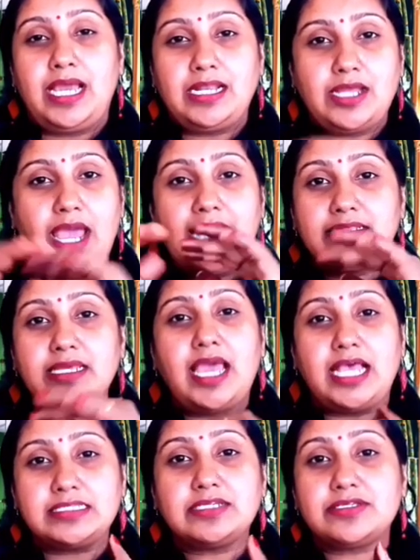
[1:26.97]
And
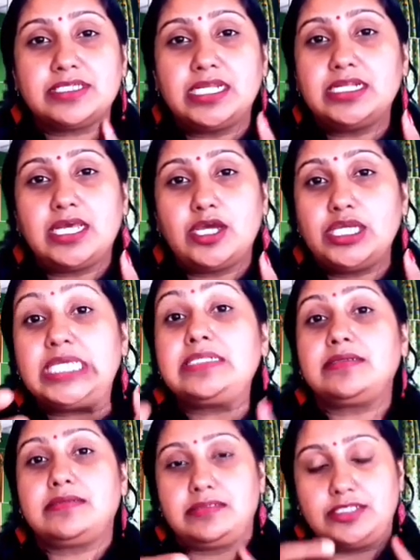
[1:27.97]
as a result,
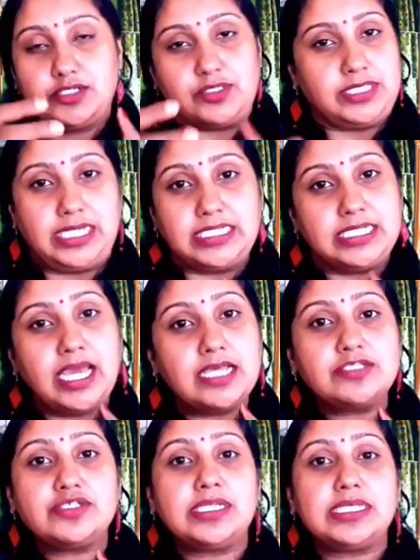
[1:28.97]
either the society
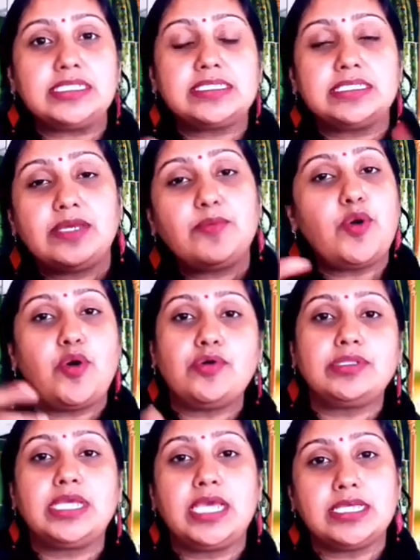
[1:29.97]
isolates them
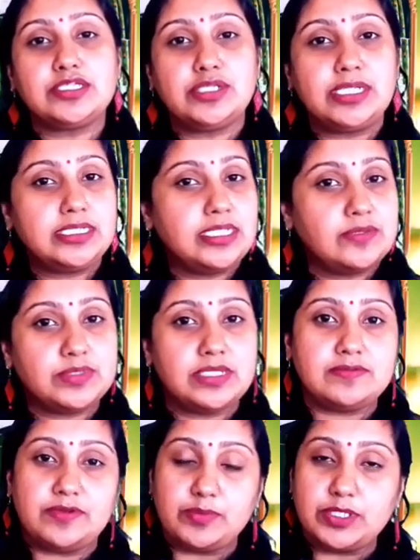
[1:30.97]
or they isolate
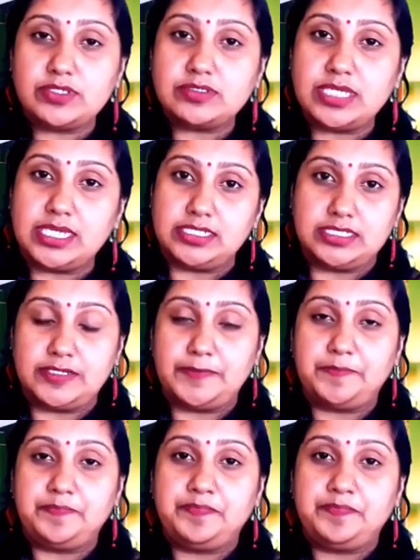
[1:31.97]
themselves from the society.